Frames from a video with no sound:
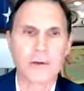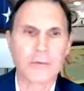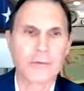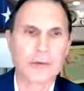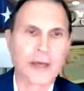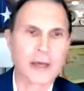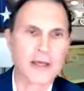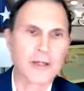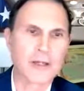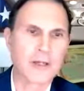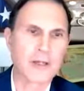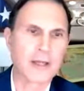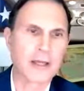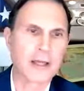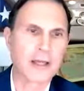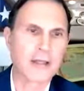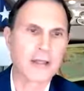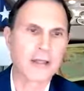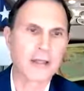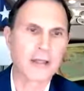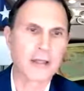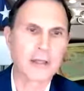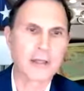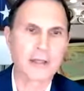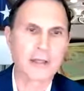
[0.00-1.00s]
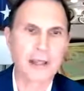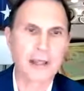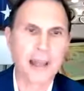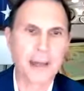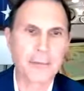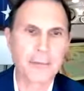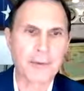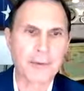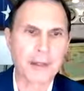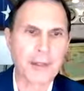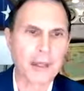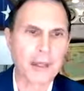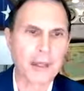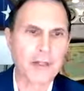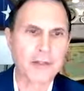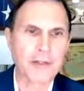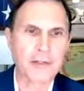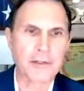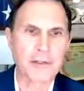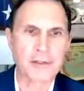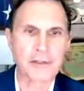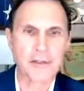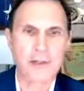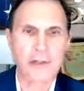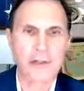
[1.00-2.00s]
rationalizing
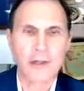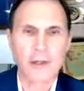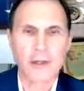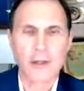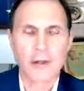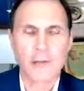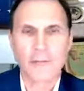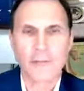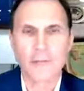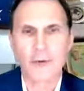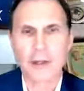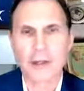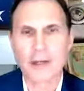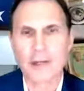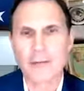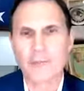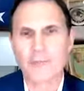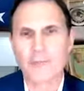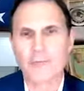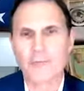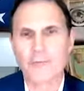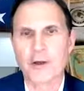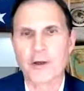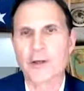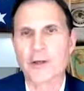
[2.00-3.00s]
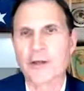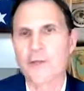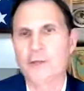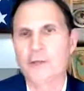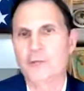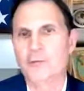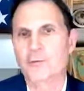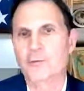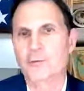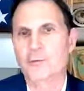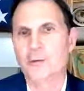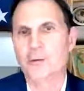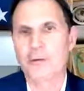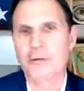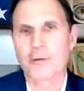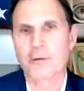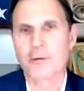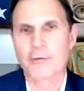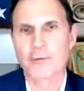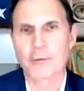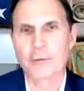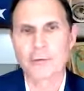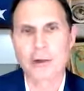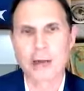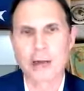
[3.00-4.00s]
applications, freeing up funds for,
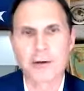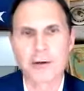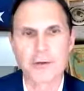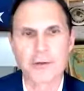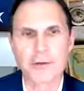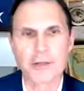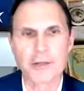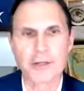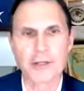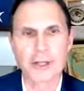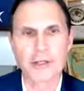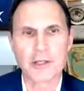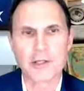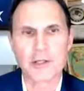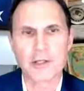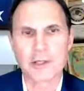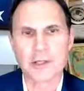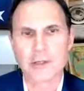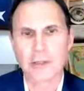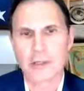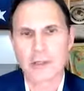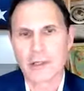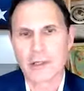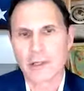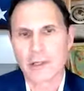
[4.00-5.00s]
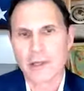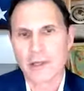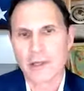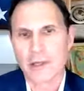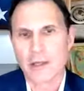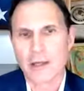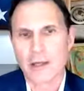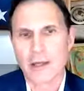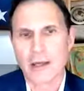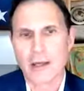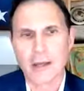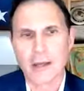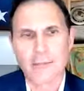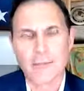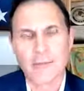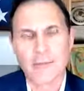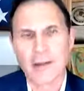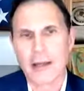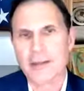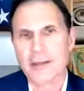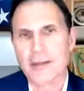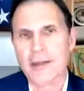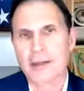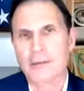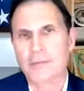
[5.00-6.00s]
for modernization. Um,
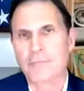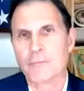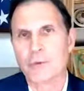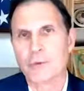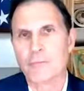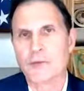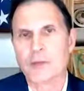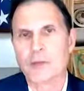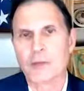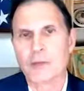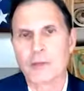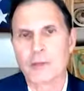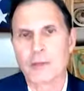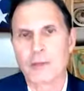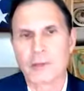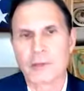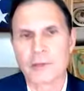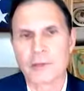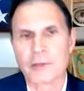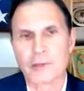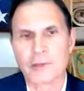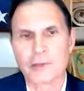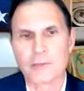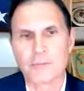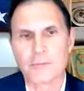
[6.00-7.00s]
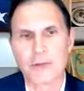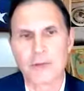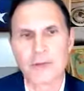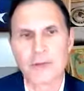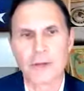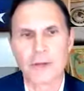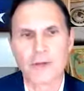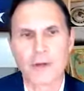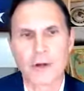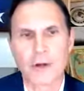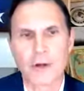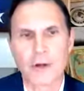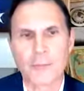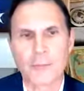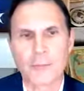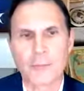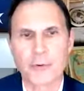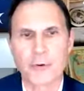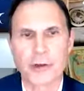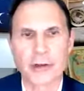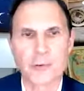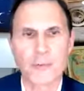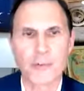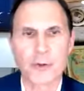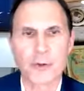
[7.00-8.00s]
I think moving uh, as much
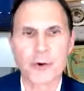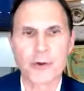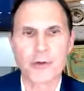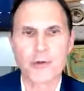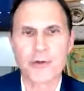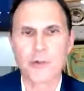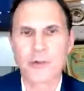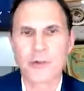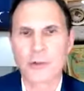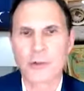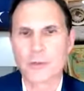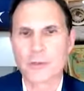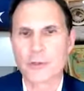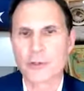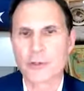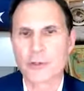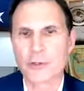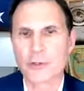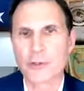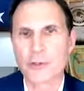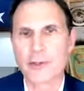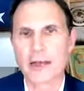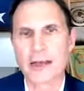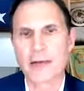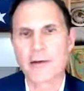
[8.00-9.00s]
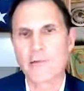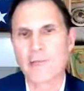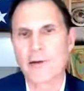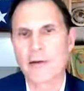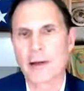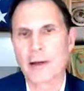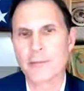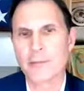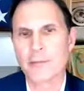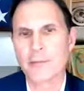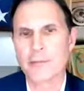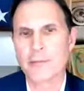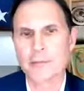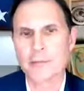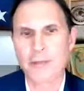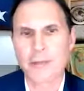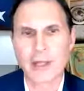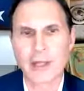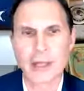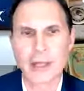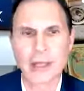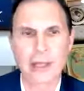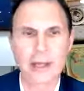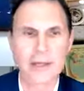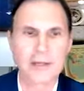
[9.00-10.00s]
on-prem work to commercial cloud environments as you
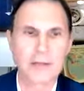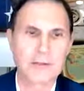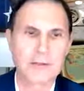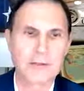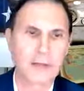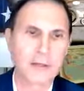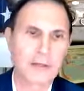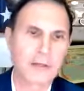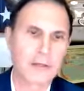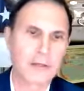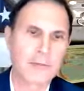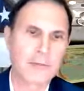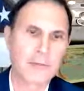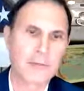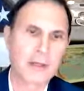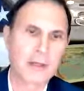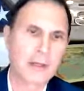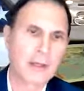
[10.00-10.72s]
can is a good